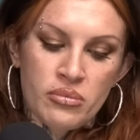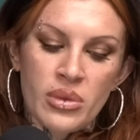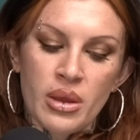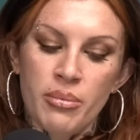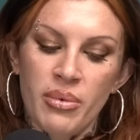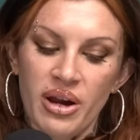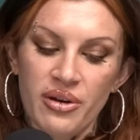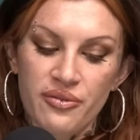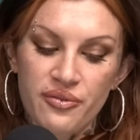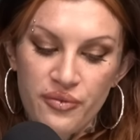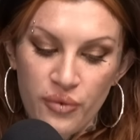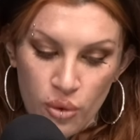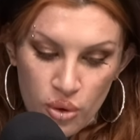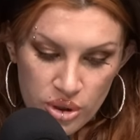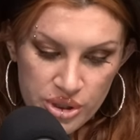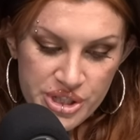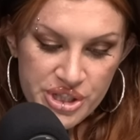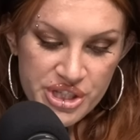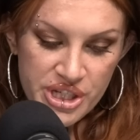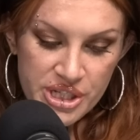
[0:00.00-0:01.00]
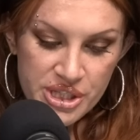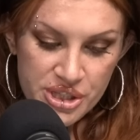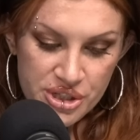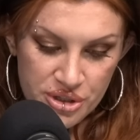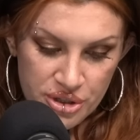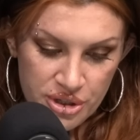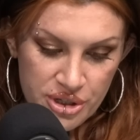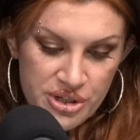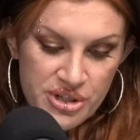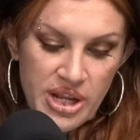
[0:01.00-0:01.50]
my four
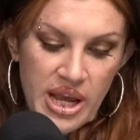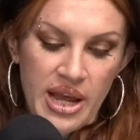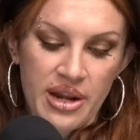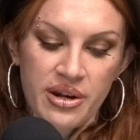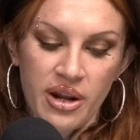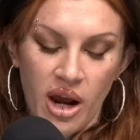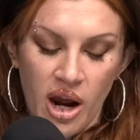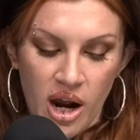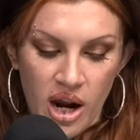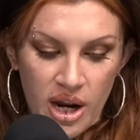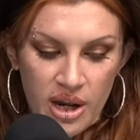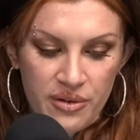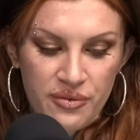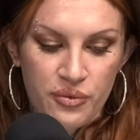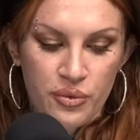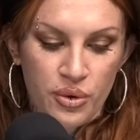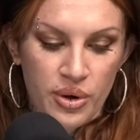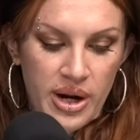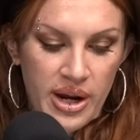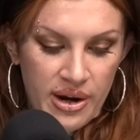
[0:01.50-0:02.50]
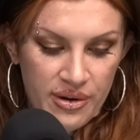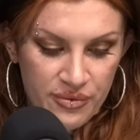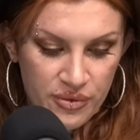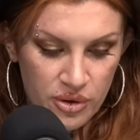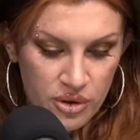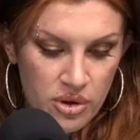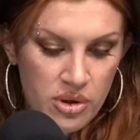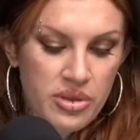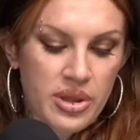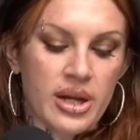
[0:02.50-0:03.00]
sisters, and I forever.